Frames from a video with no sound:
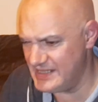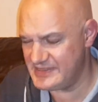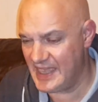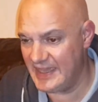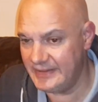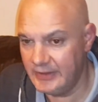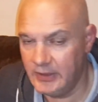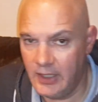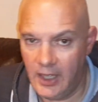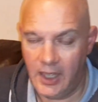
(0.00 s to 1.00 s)
saying
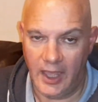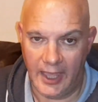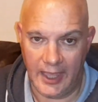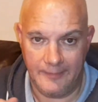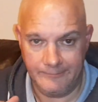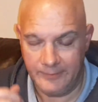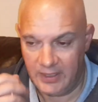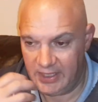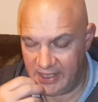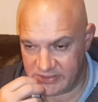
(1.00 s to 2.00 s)

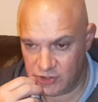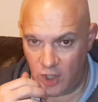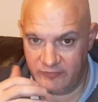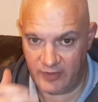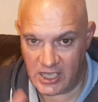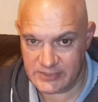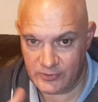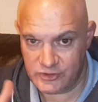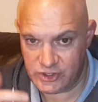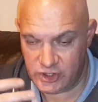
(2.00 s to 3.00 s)
it's not advisable
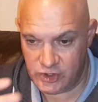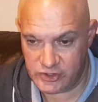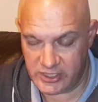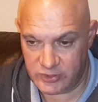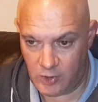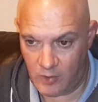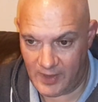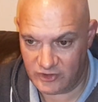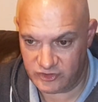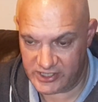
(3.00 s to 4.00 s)
to use the DeWalt
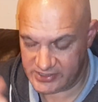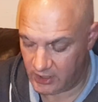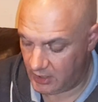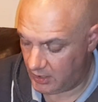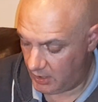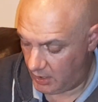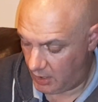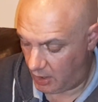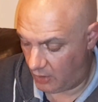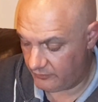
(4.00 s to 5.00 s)
batteries
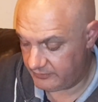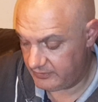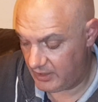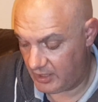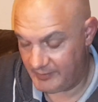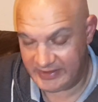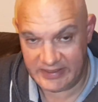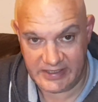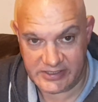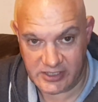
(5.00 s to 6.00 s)
on a
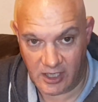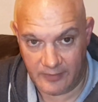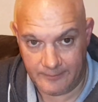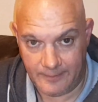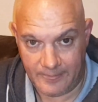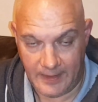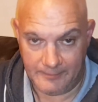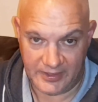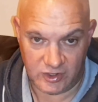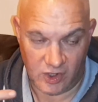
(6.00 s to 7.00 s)
Makita
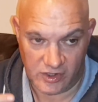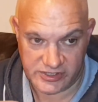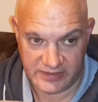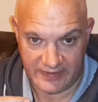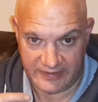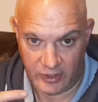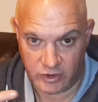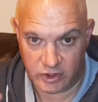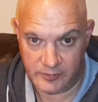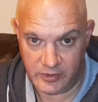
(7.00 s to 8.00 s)
because they don't
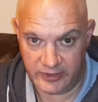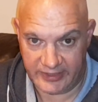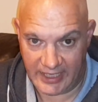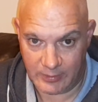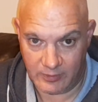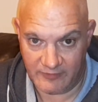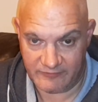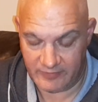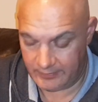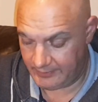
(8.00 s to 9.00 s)
communicate with
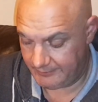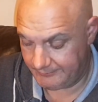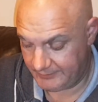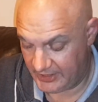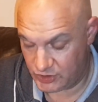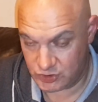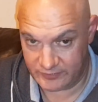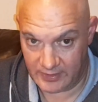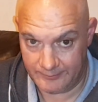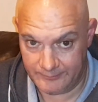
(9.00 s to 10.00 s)
each
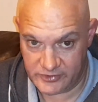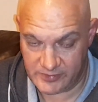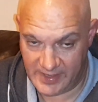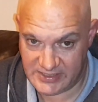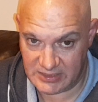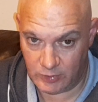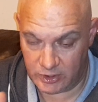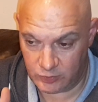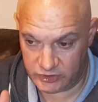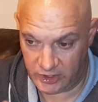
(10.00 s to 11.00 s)
other. So basically what you
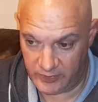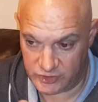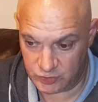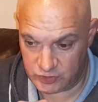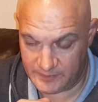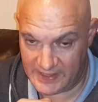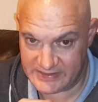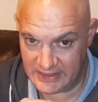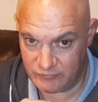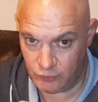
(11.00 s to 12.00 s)
would do is you'll just
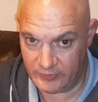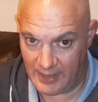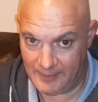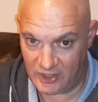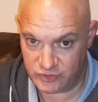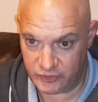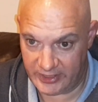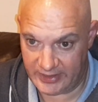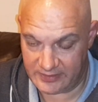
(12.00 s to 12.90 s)
basically run that battery